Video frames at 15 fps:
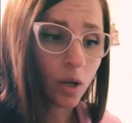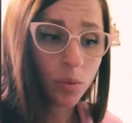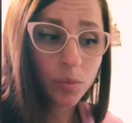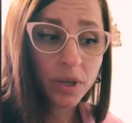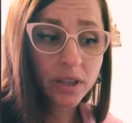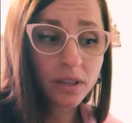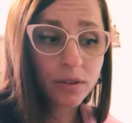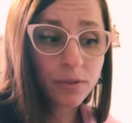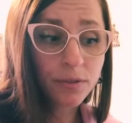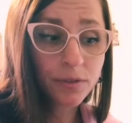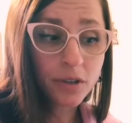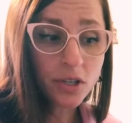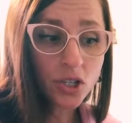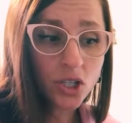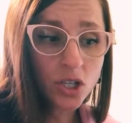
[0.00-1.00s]
but the
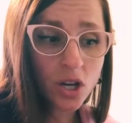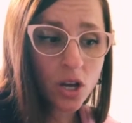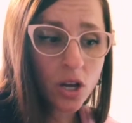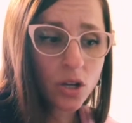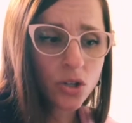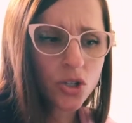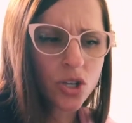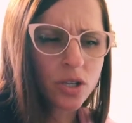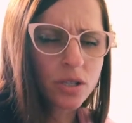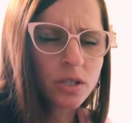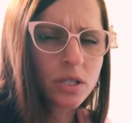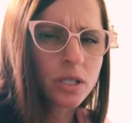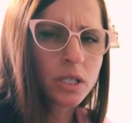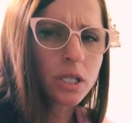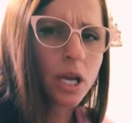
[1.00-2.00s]
fish
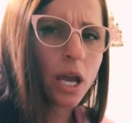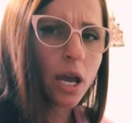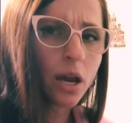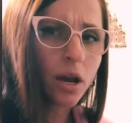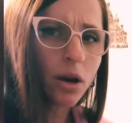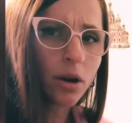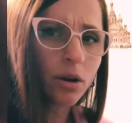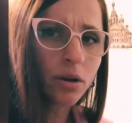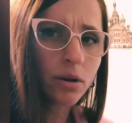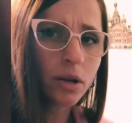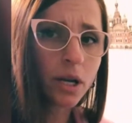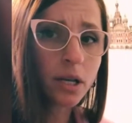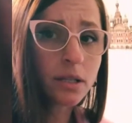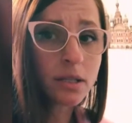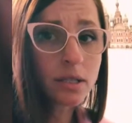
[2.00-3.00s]
just stare
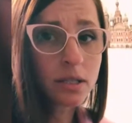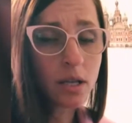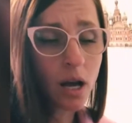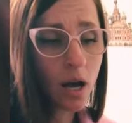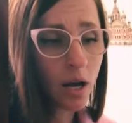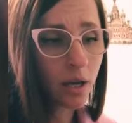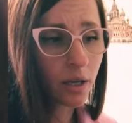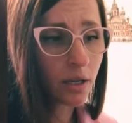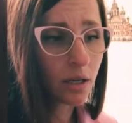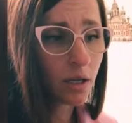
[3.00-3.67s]
and sigh